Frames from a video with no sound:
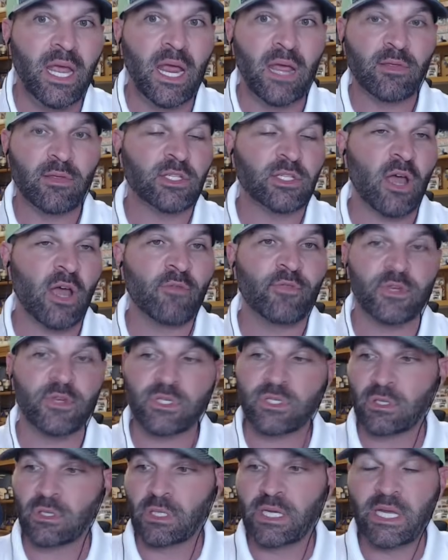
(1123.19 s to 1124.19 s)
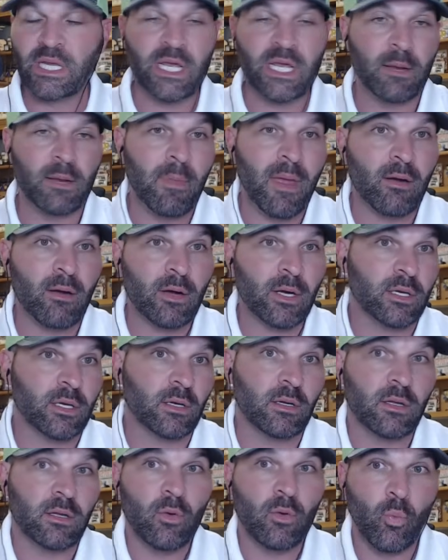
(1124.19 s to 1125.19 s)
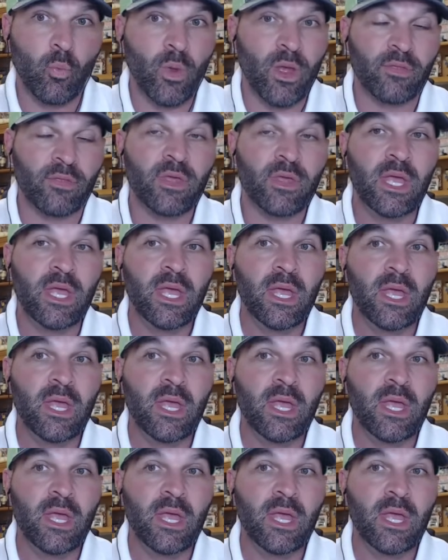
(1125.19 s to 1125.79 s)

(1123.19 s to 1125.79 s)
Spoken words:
in the toughest league in America with.